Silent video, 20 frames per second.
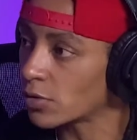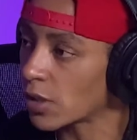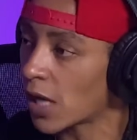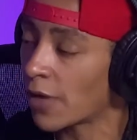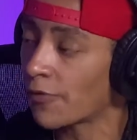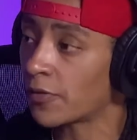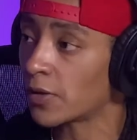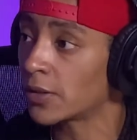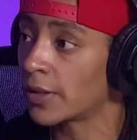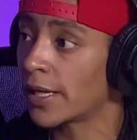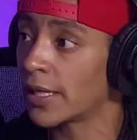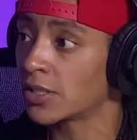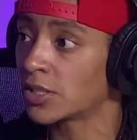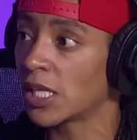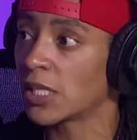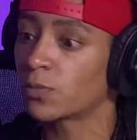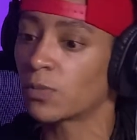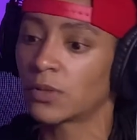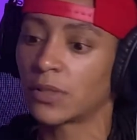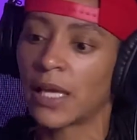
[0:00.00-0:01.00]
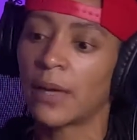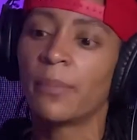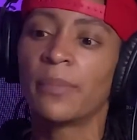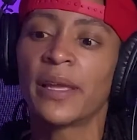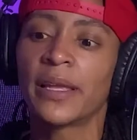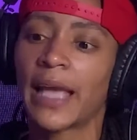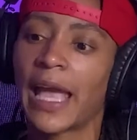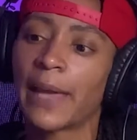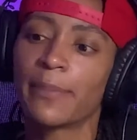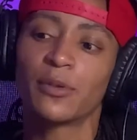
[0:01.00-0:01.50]
So I feel like just with that,
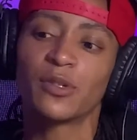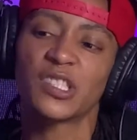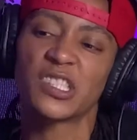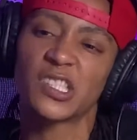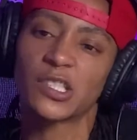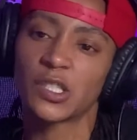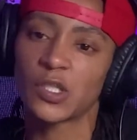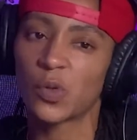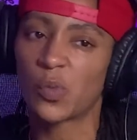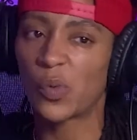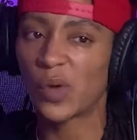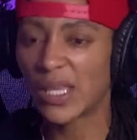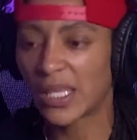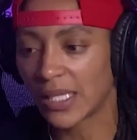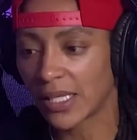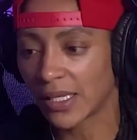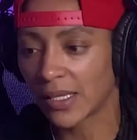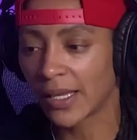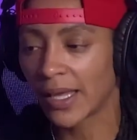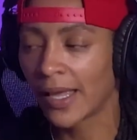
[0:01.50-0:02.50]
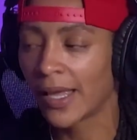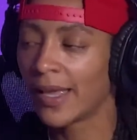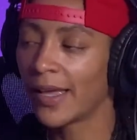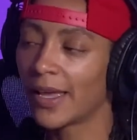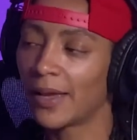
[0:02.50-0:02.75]
being able to tween